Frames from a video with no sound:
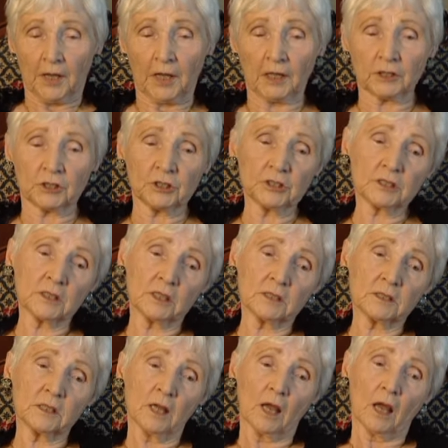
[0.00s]
And she
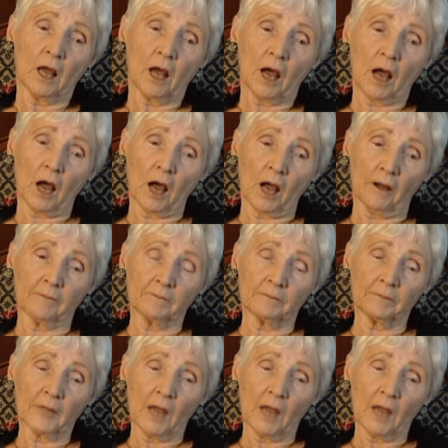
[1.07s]
says, "I